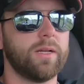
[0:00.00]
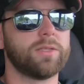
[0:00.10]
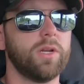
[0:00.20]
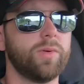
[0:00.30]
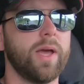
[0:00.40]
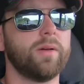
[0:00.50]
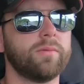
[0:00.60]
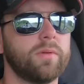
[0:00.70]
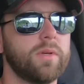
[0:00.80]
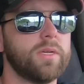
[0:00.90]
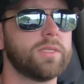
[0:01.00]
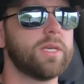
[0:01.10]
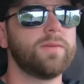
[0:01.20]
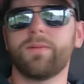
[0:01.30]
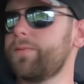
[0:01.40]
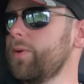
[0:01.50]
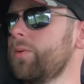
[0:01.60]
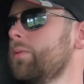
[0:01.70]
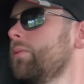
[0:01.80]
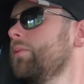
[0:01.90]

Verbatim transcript: I'll slow down, save some fuel,